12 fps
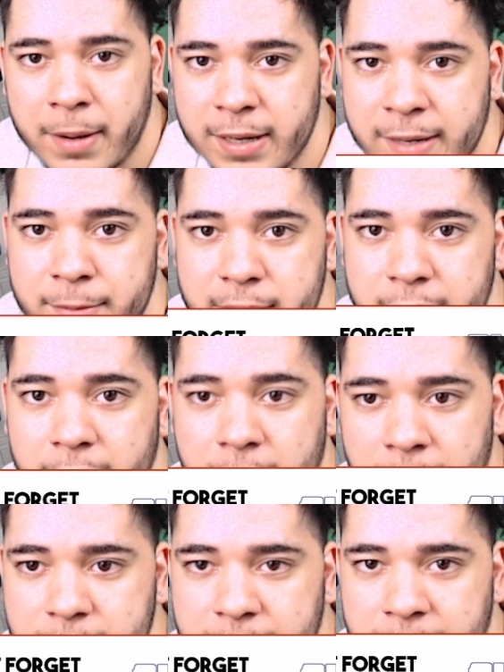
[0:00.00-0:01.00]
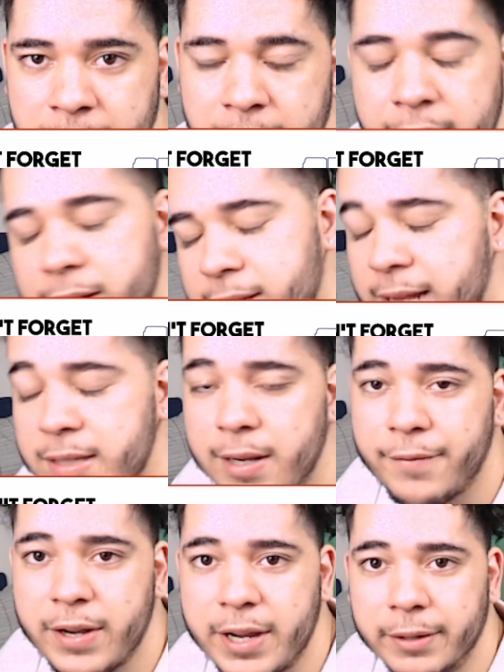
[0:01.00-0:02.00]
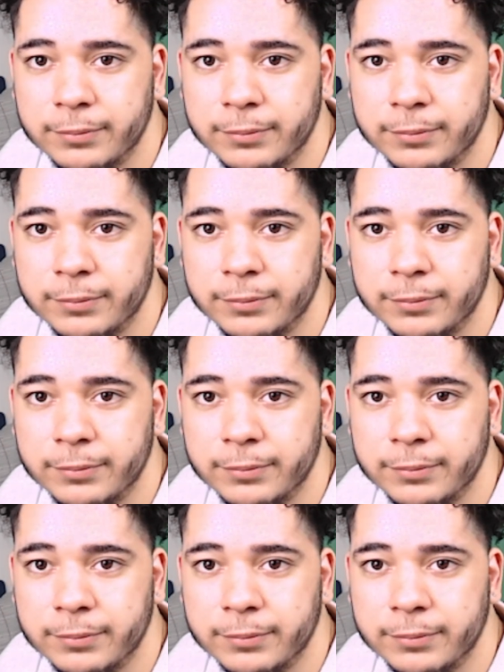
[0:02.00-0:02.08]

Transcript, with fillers: Demon Slayer content. Let's get into the video.